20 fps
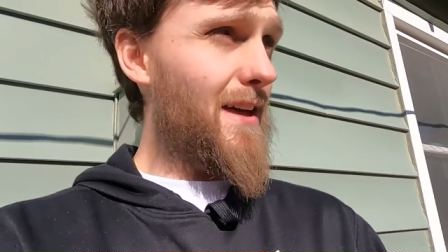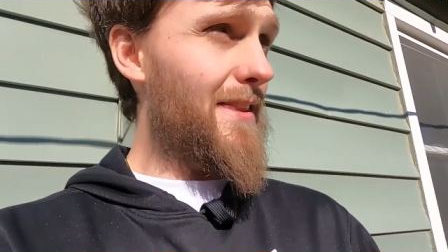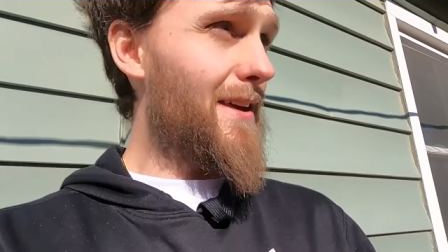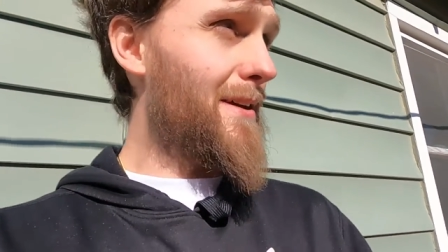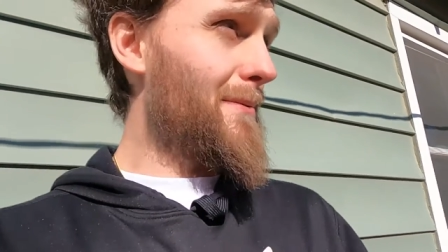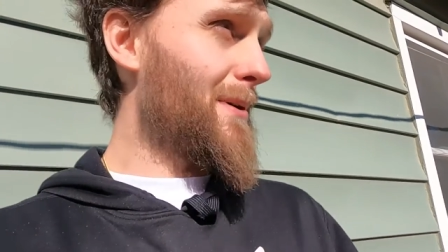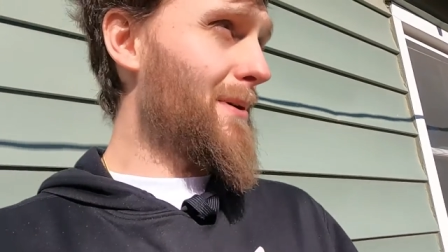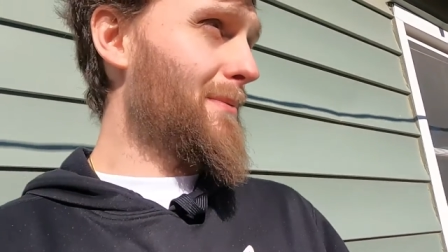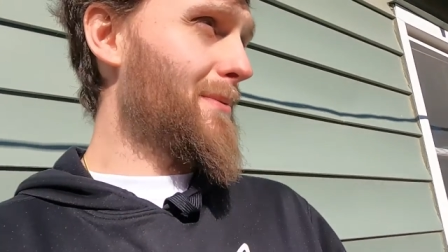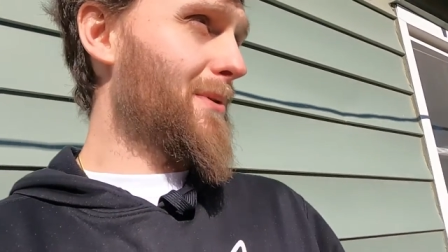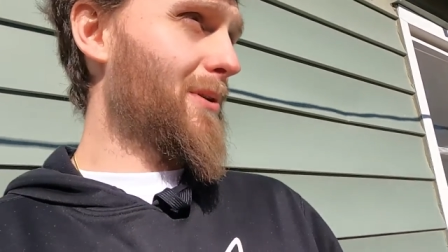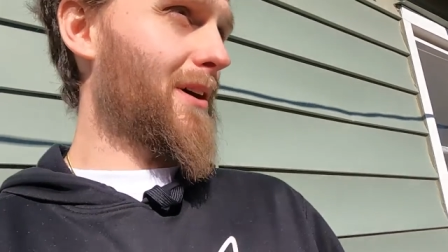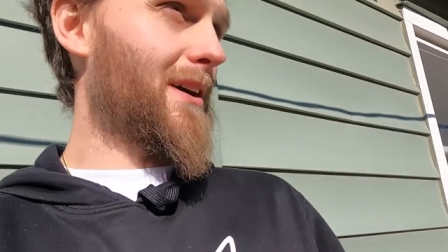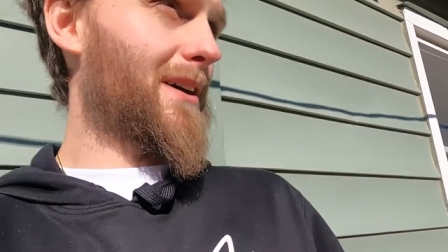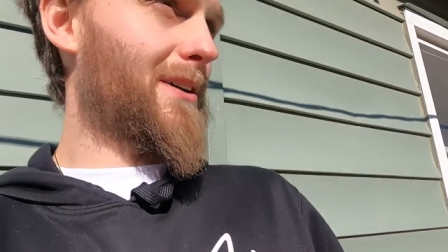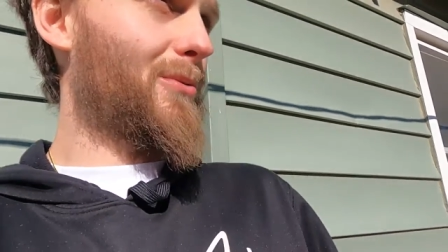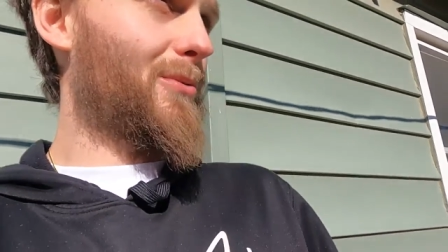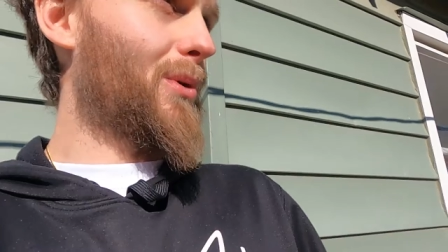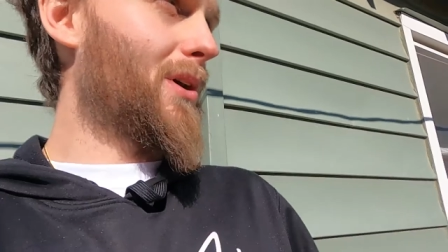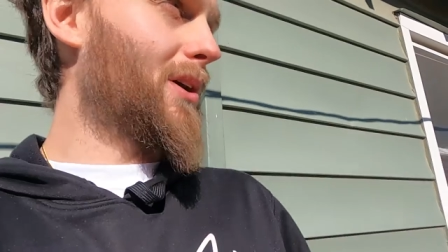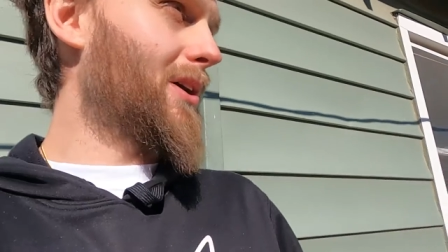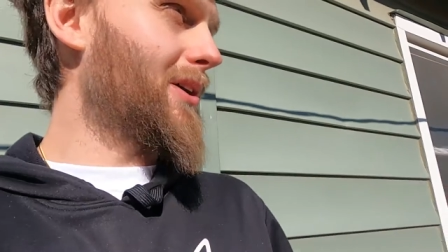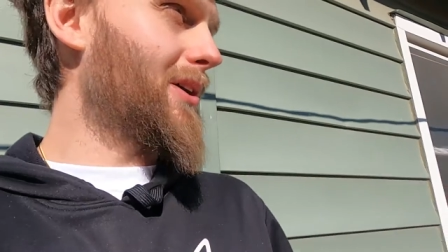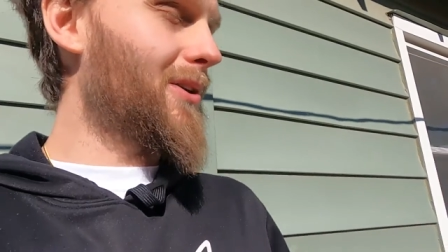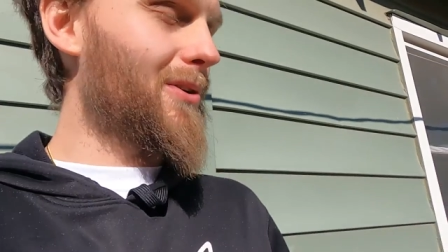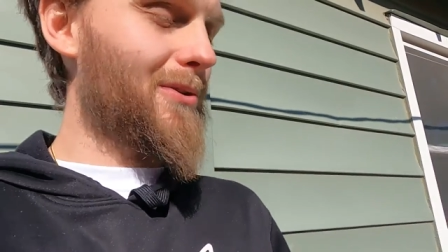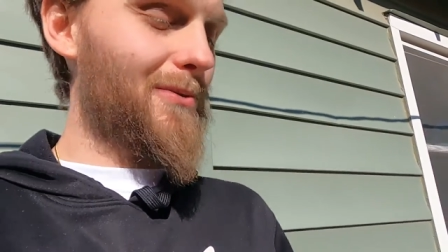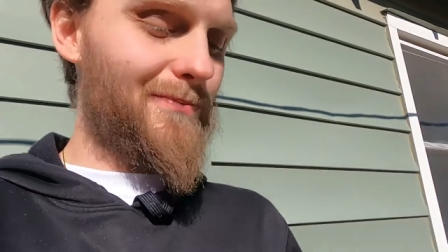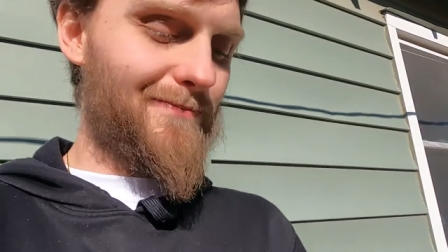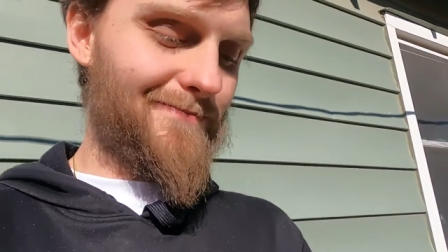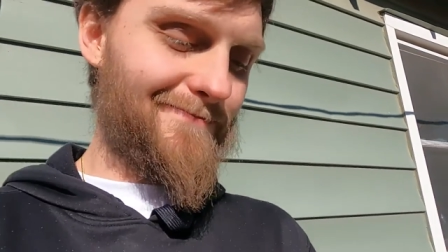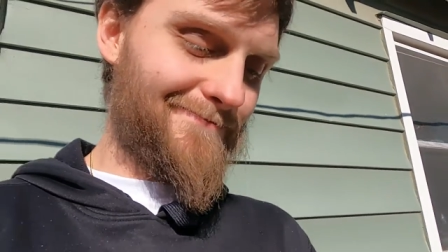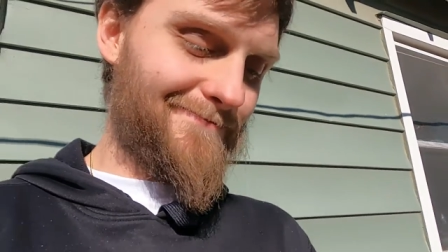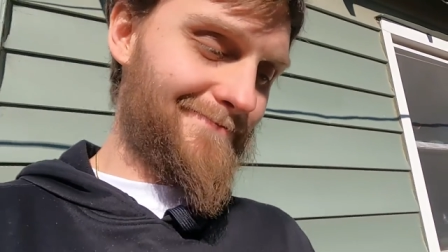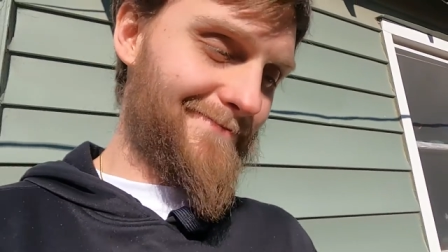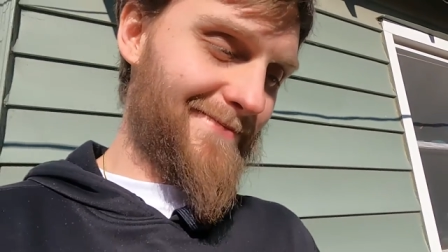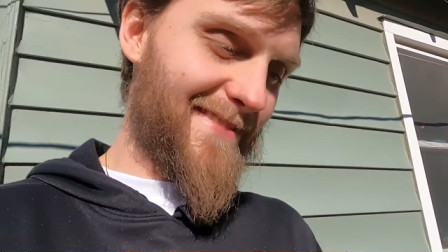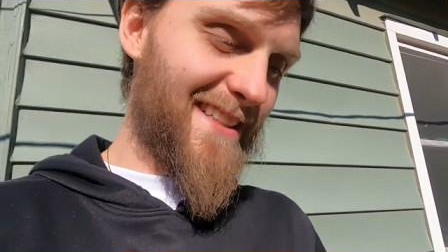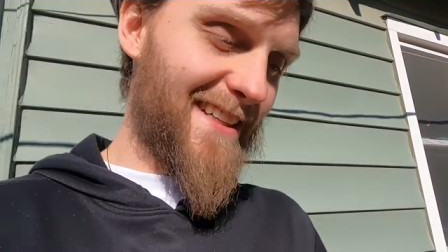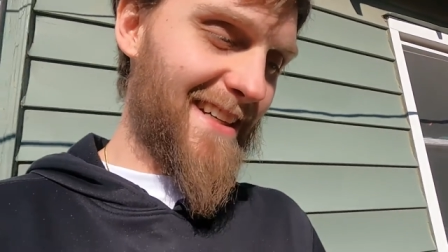And they may be like, "Well,
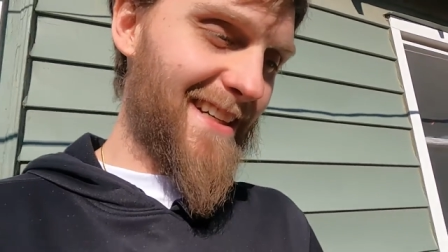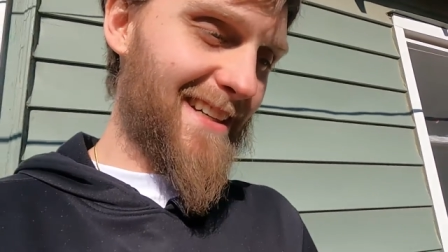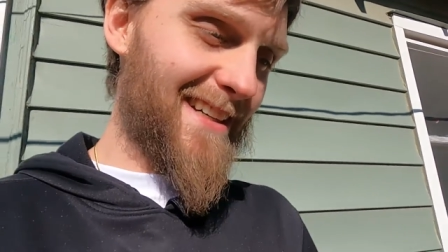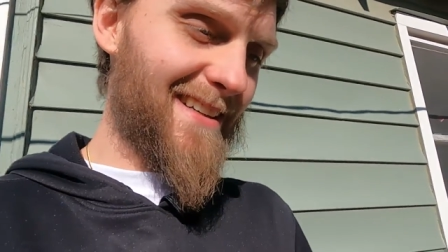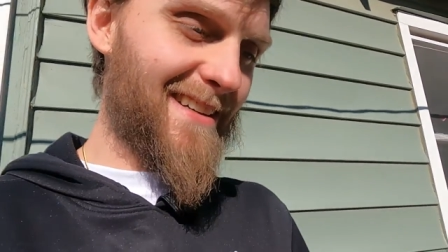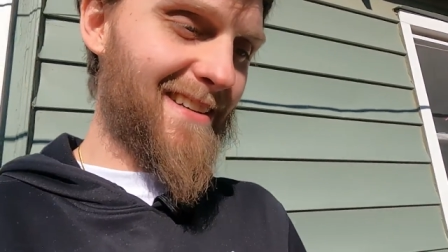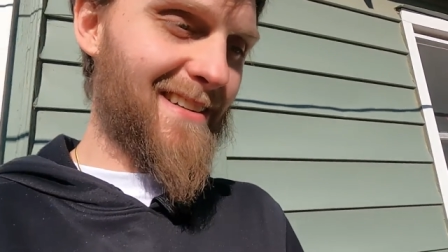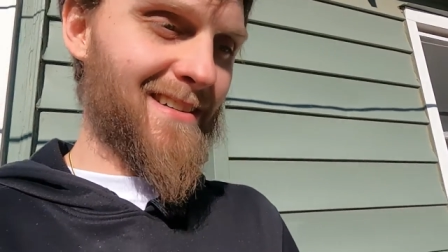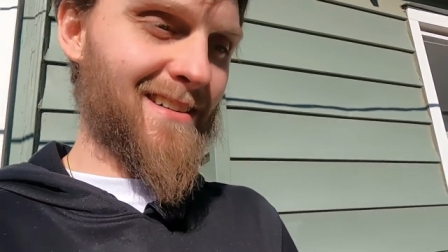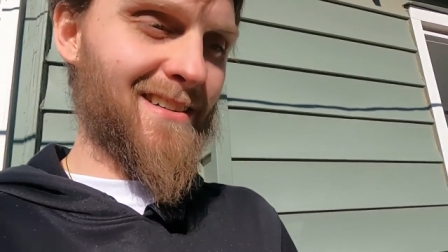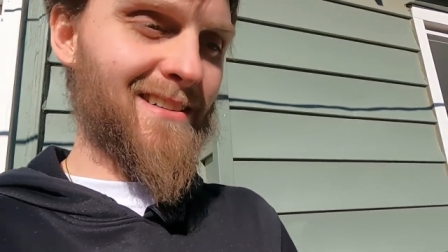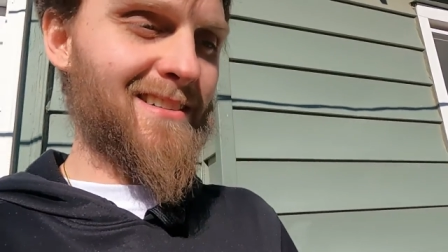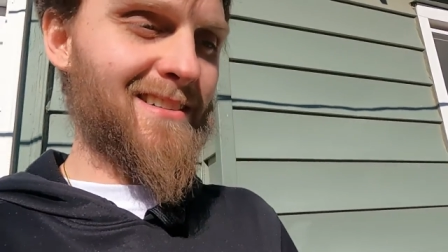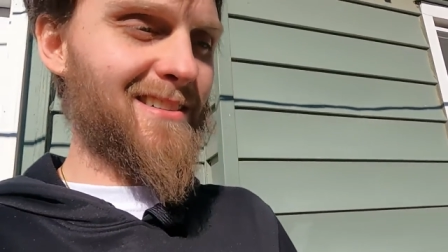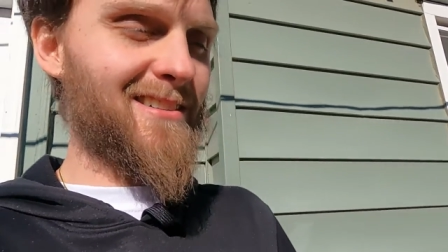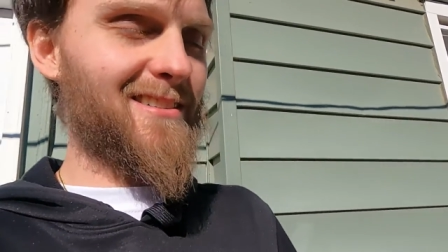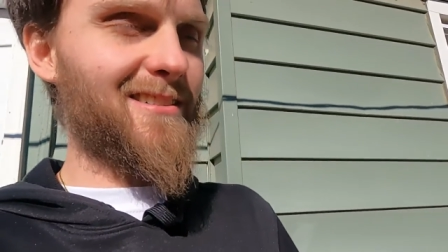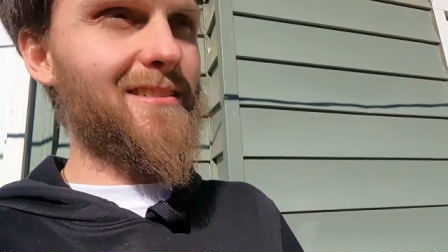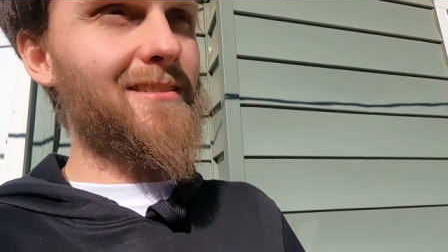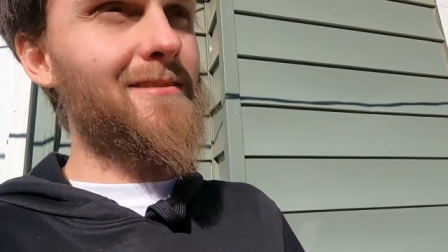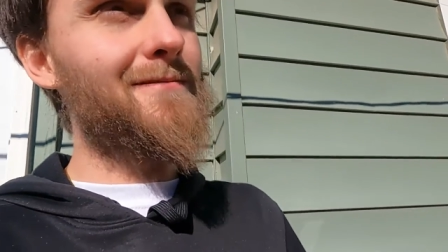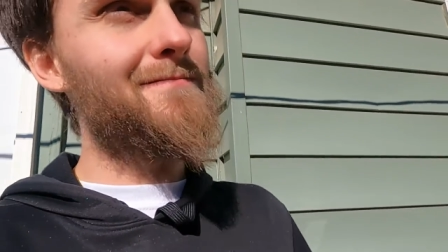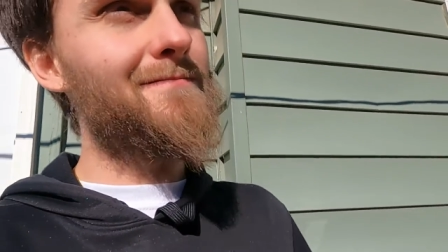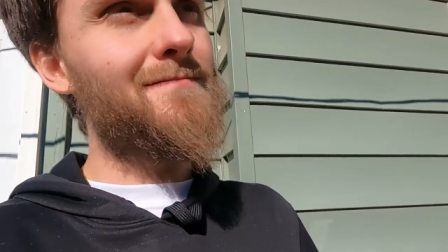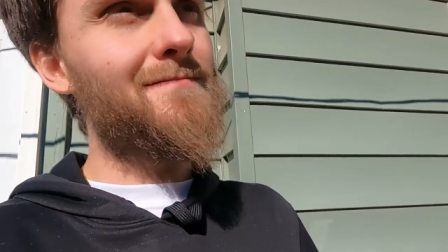dad, uh